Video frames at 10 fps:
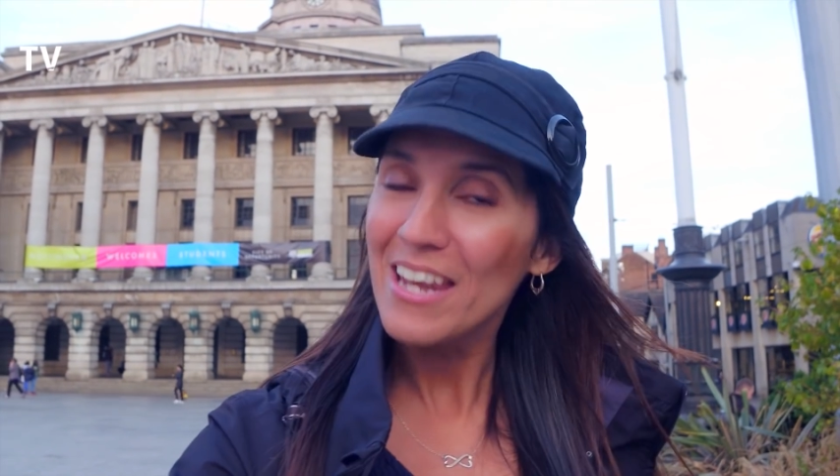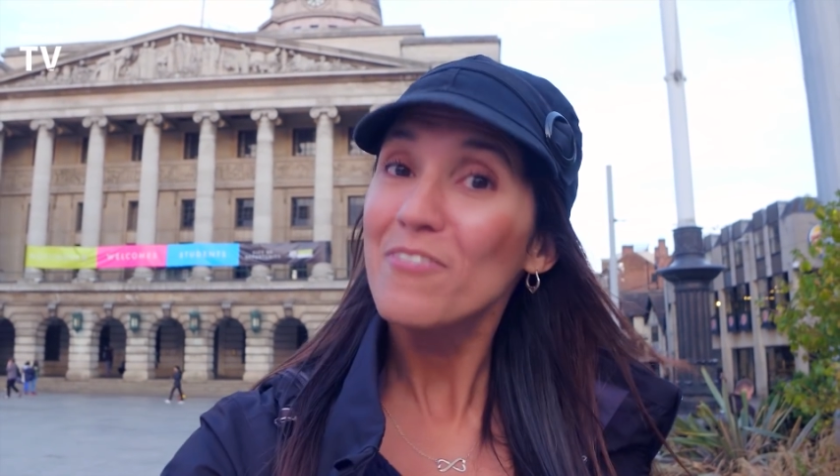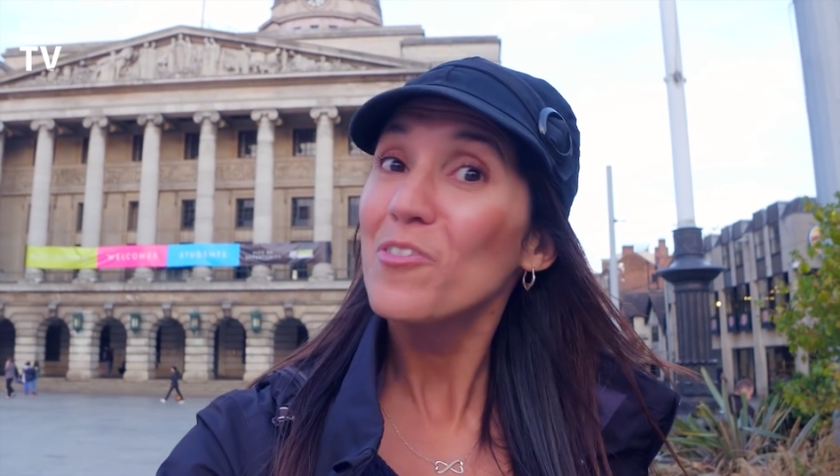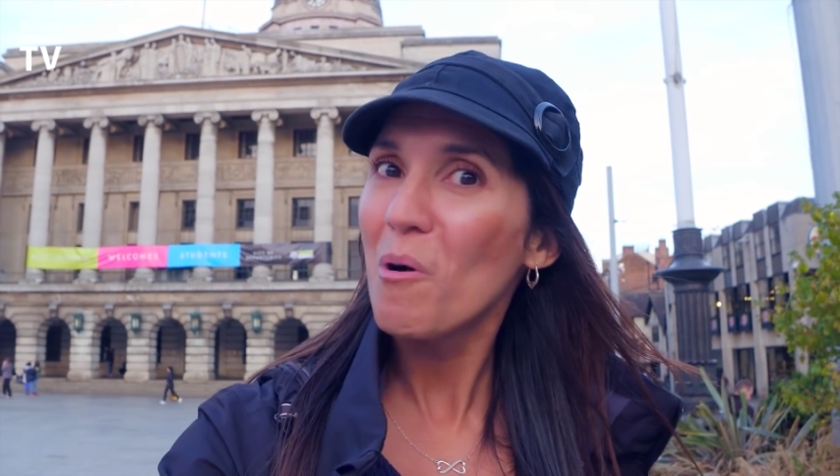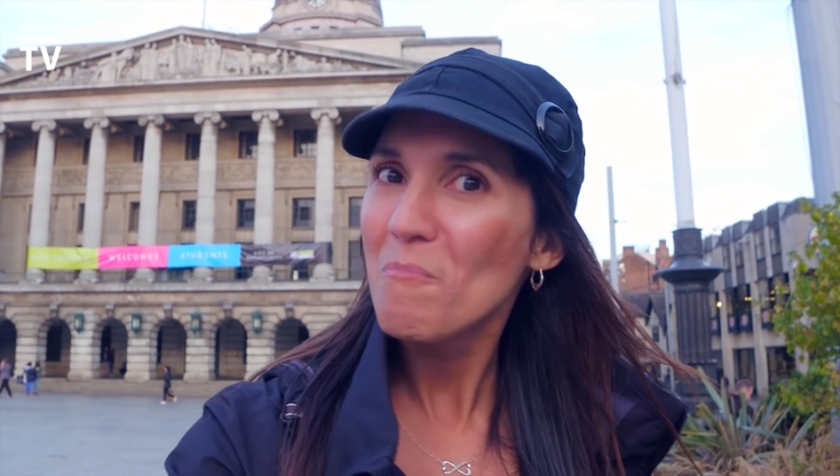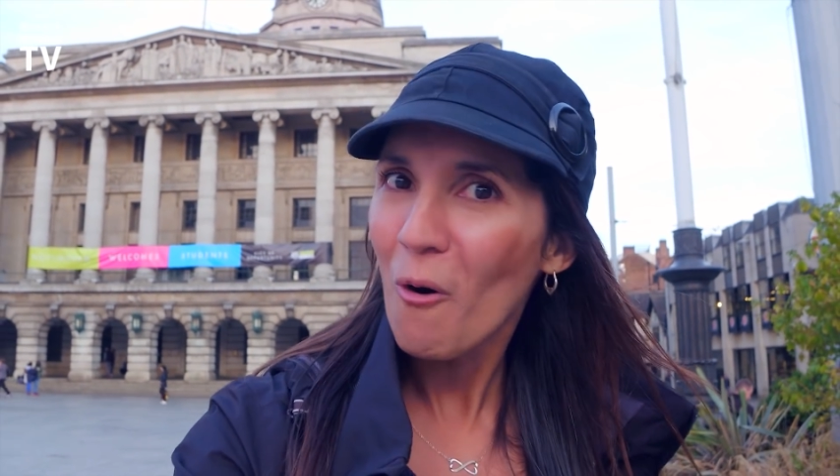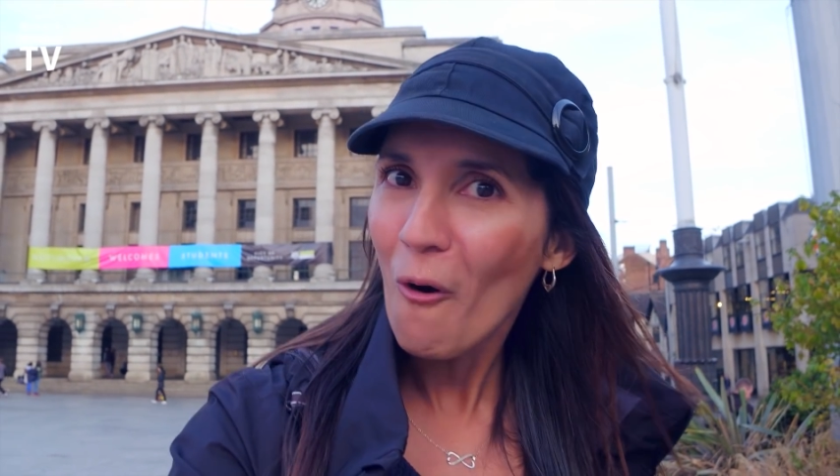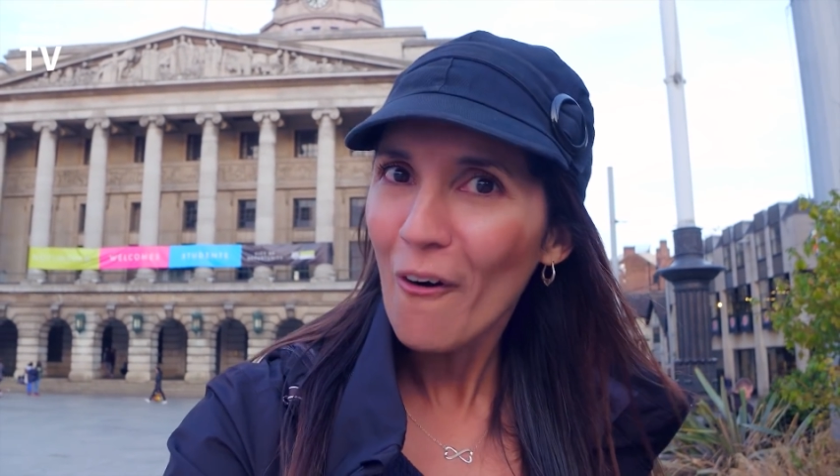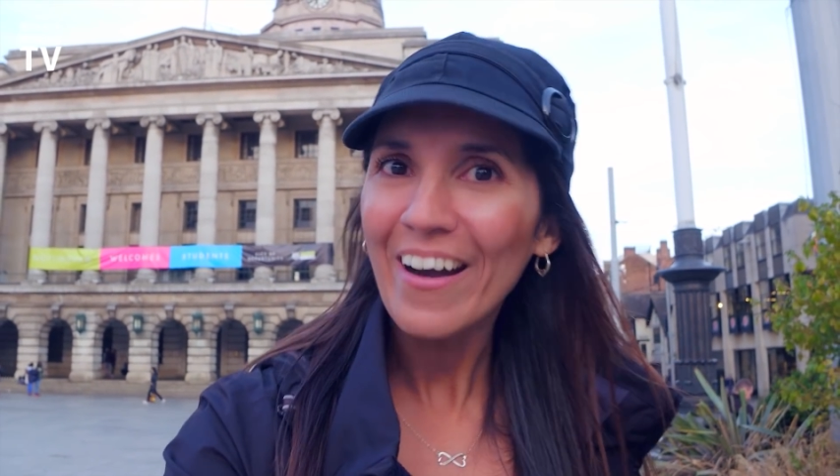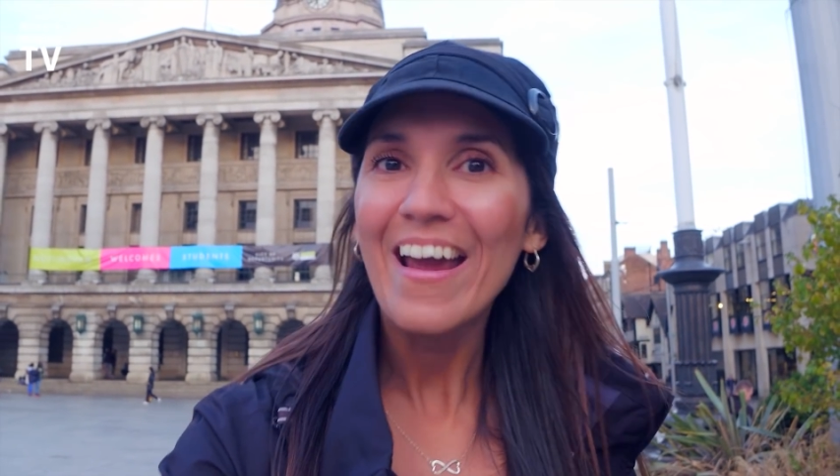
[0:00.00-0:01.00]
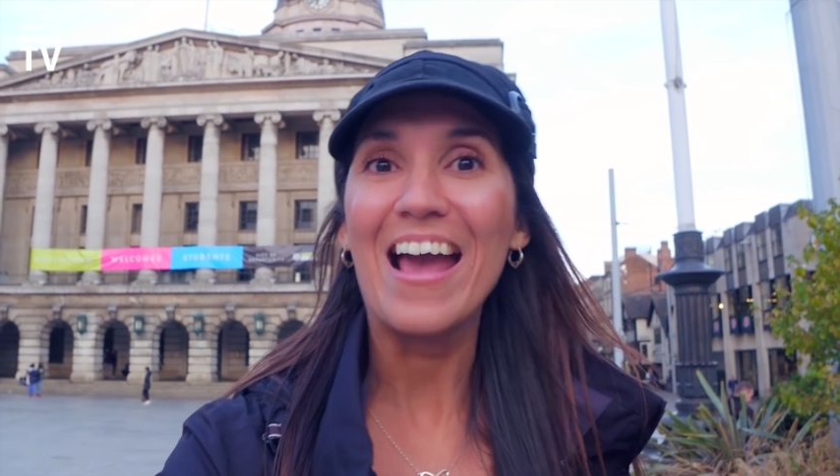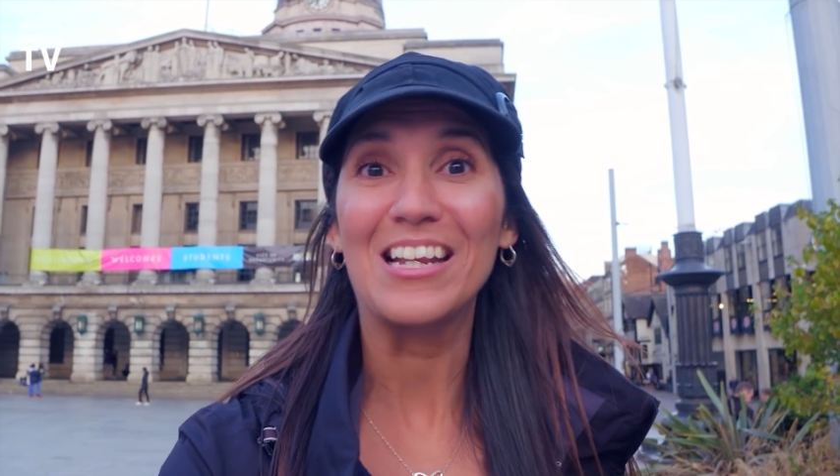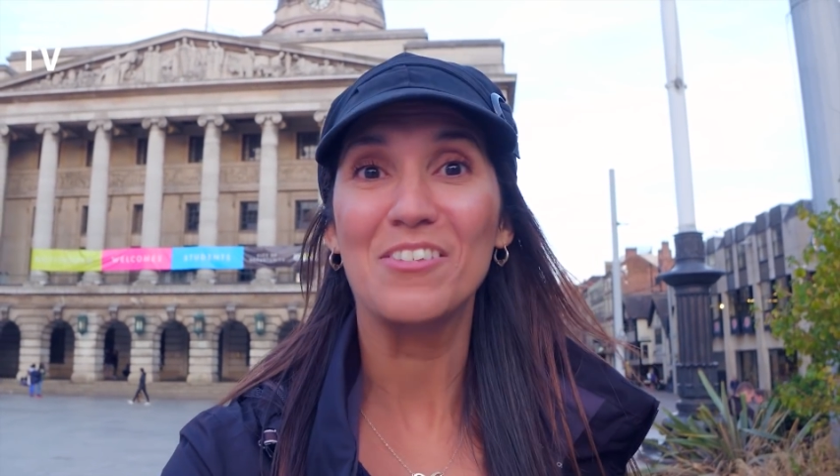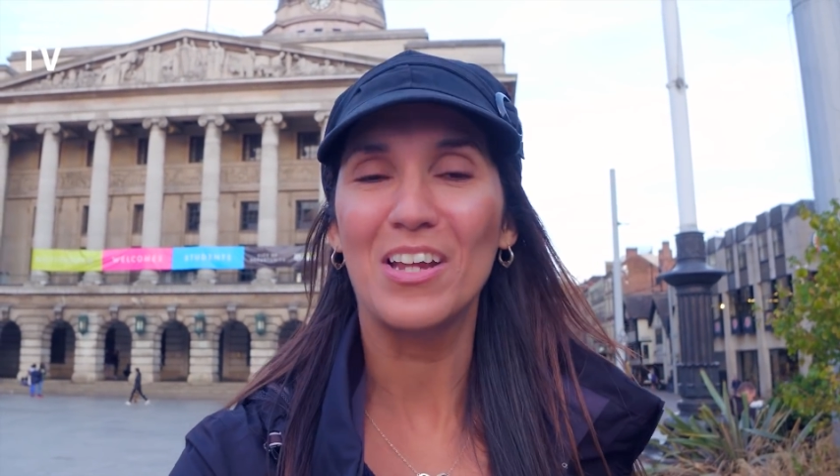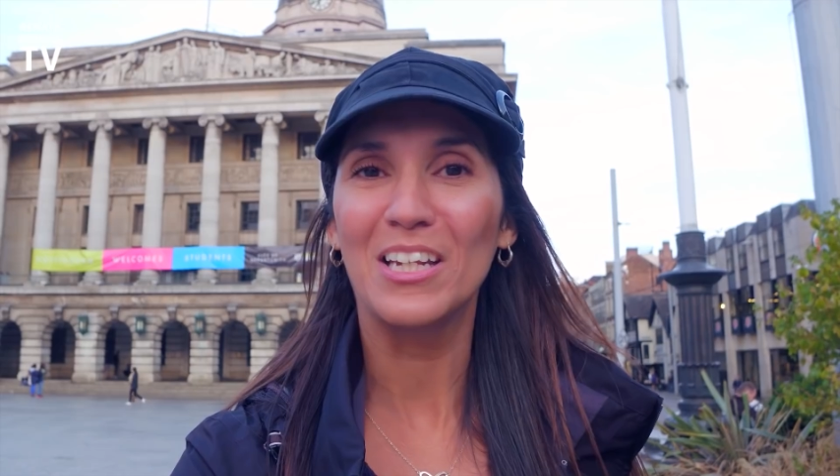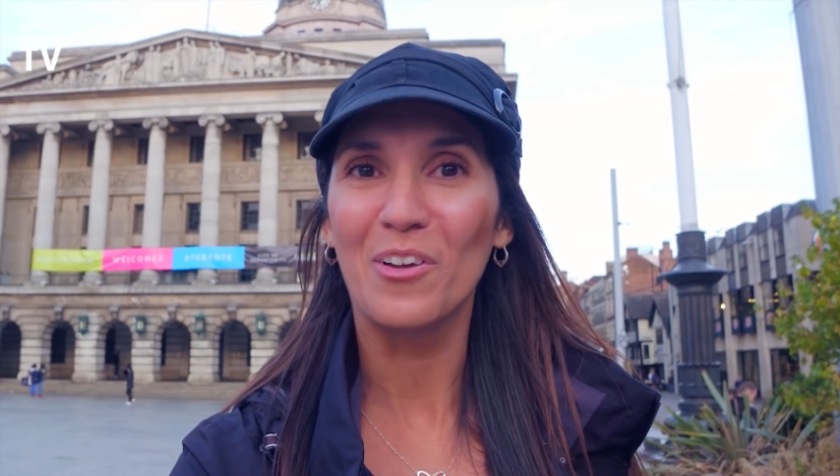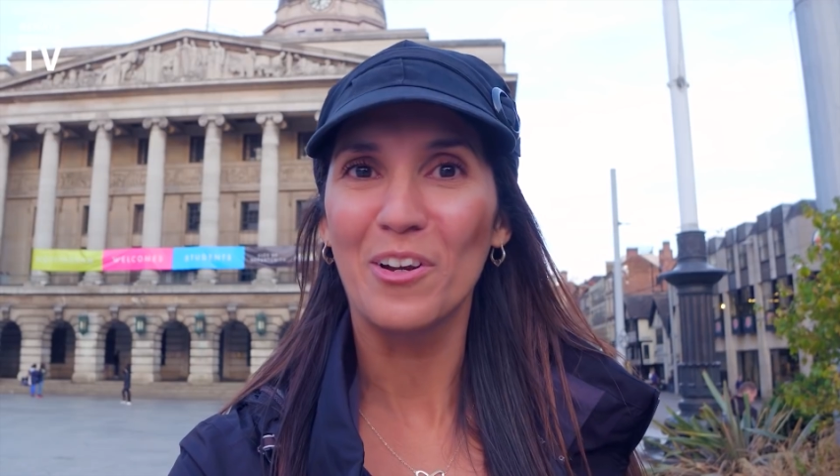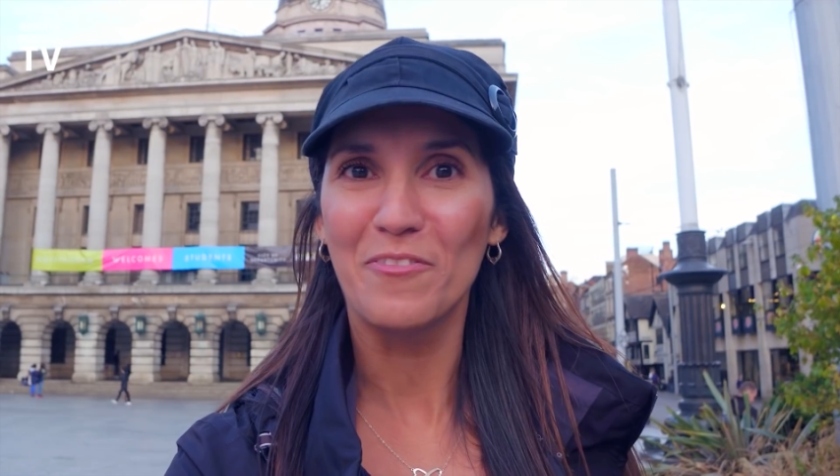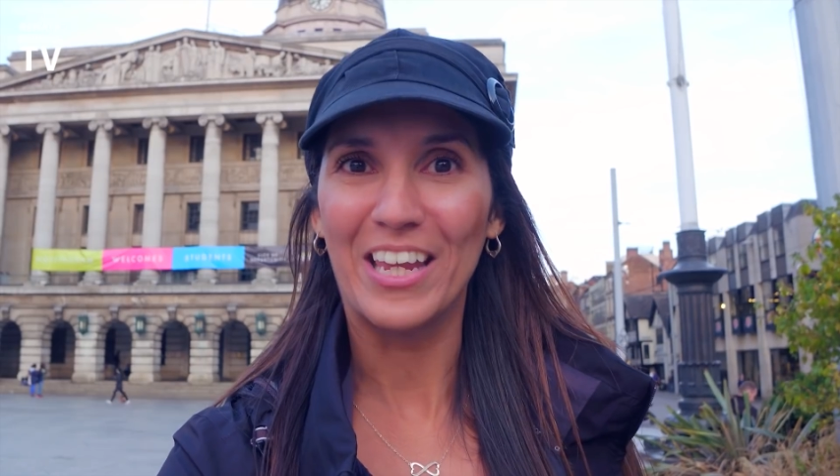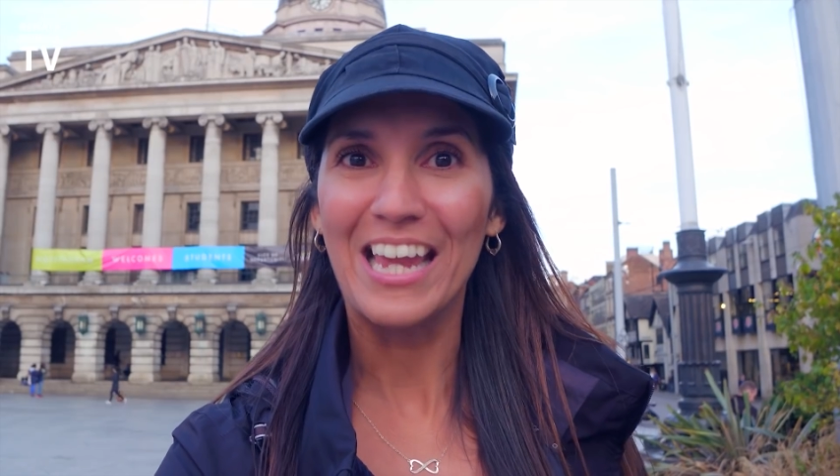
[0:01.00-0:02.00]
And if you want more, activate the
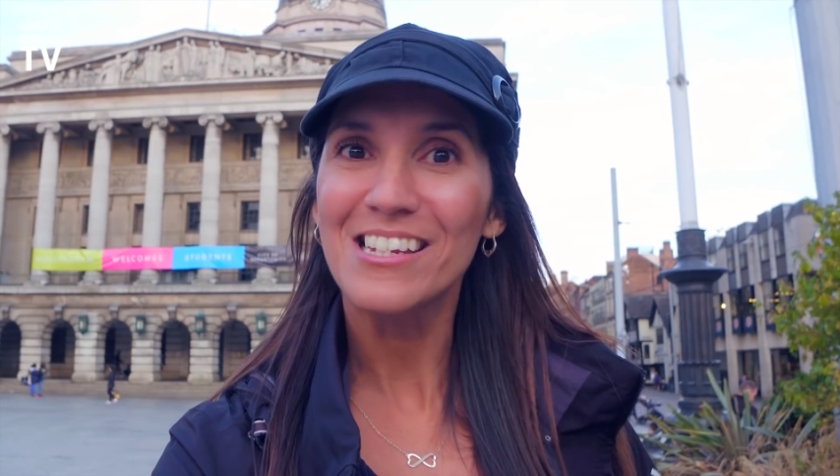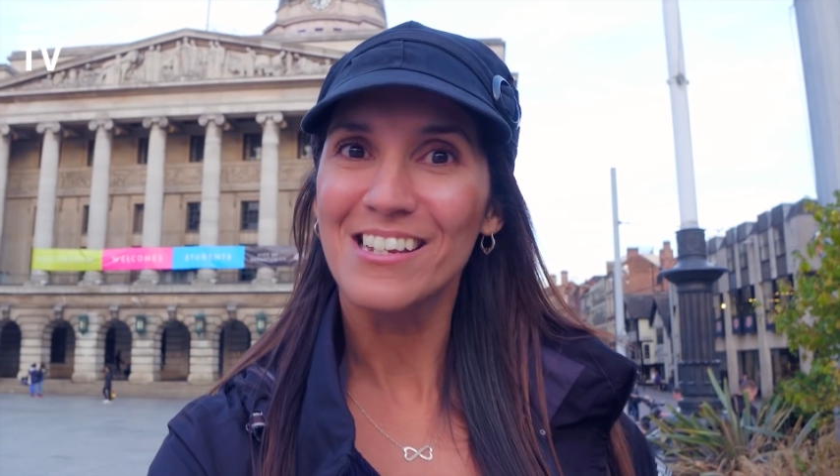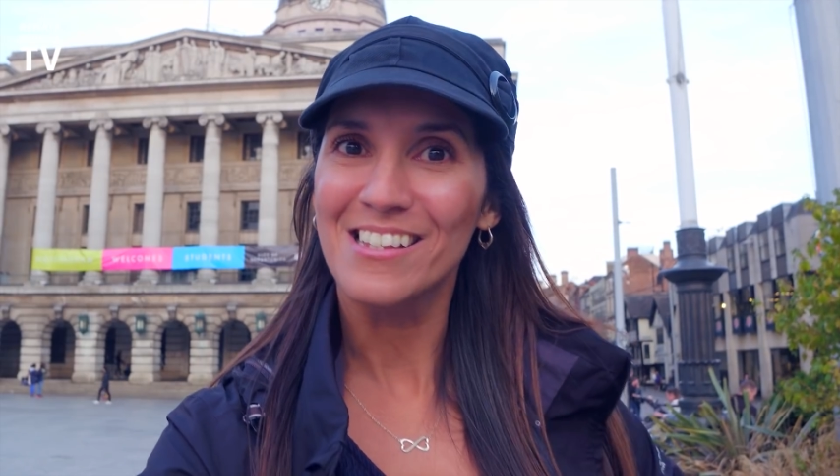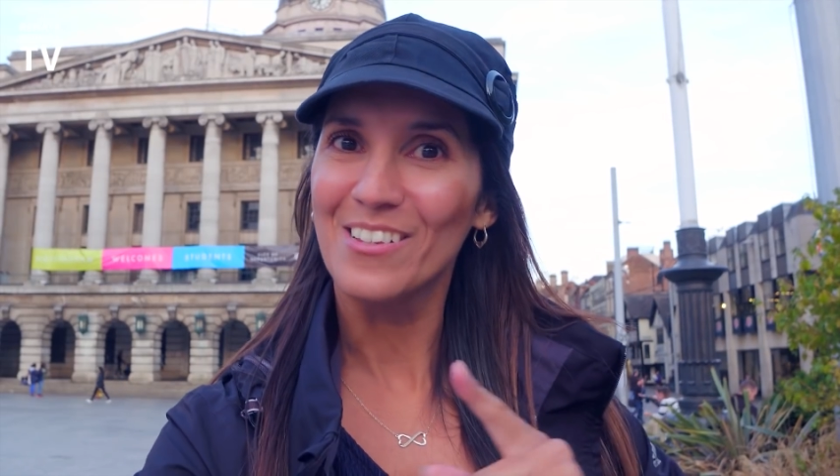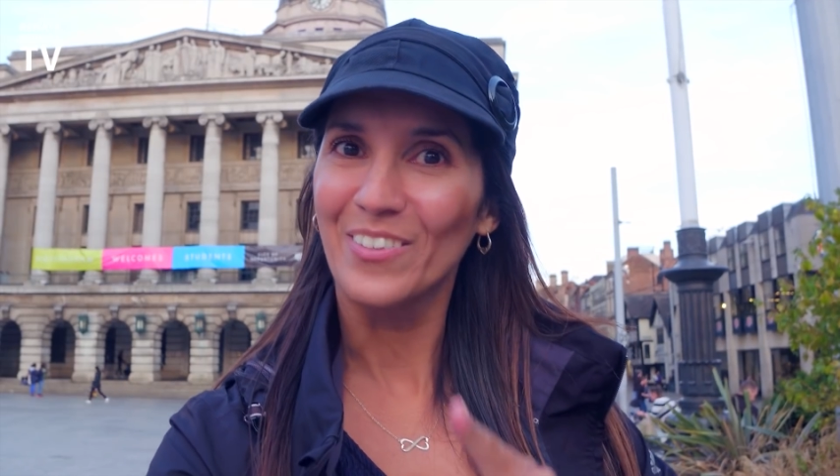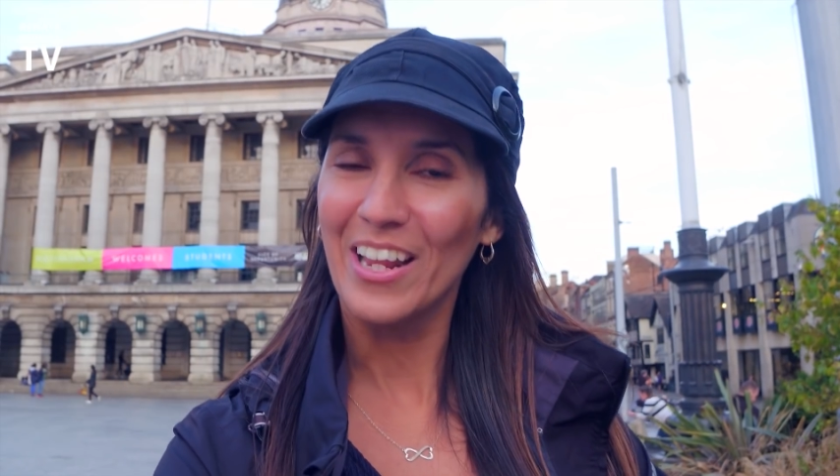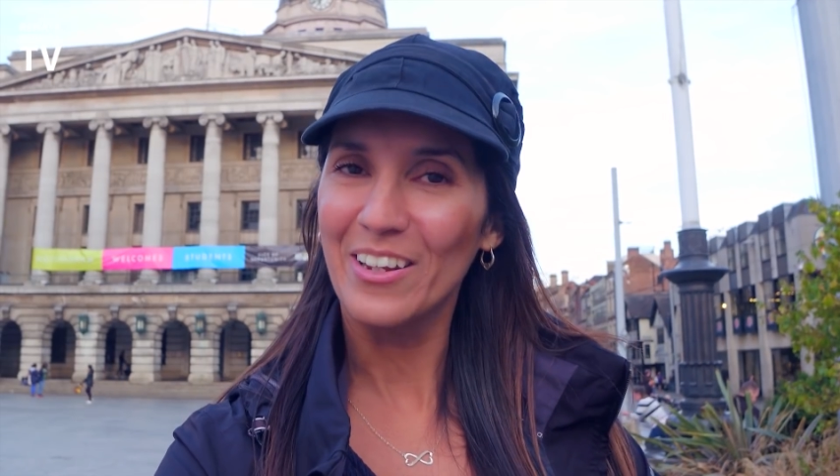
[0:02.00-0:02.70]
notifications so